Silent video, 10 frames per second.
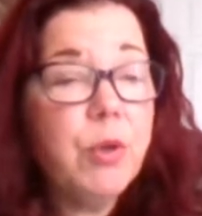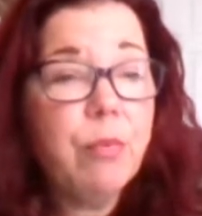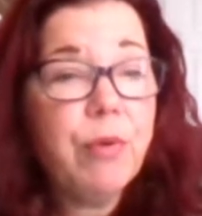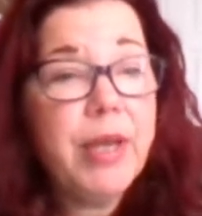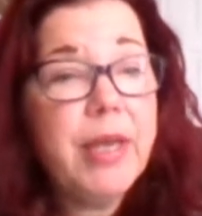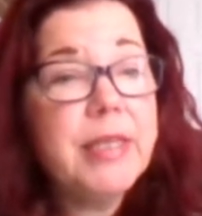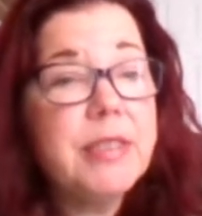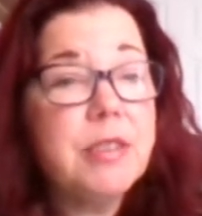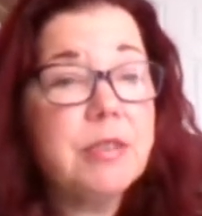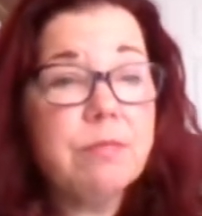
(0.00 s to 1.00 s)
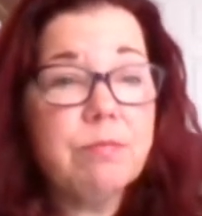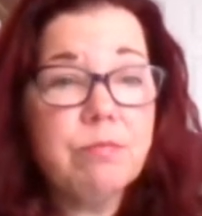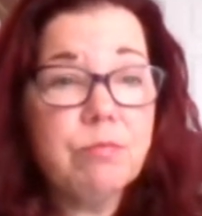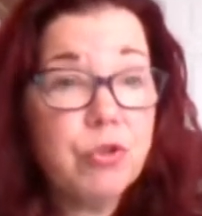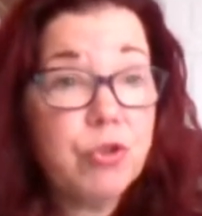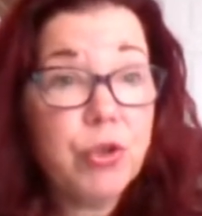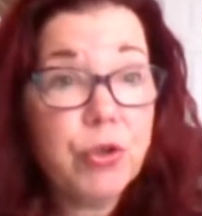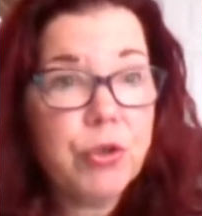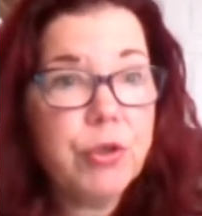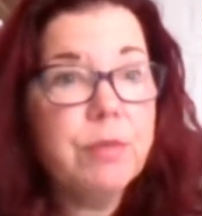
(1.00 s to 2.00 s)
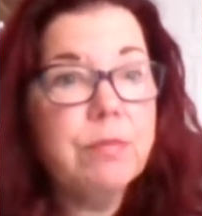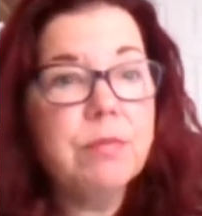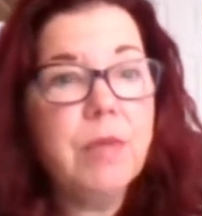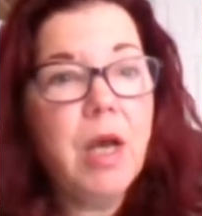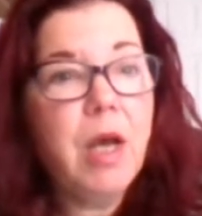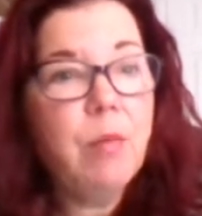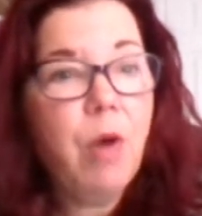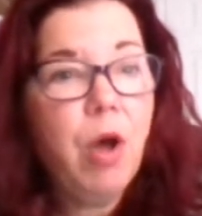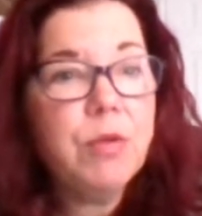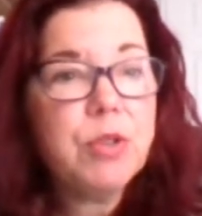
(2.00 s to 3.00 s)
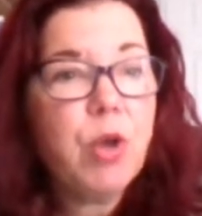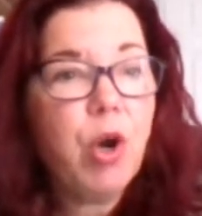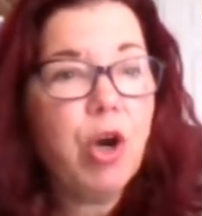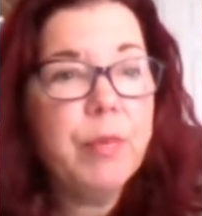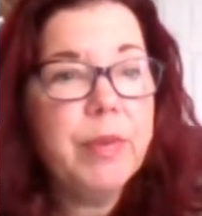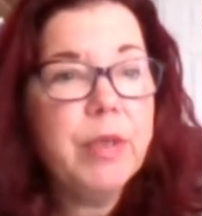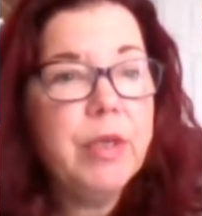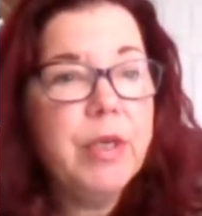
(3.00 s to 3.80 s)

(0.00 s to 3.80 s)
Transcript: breads, sugar, all those carb,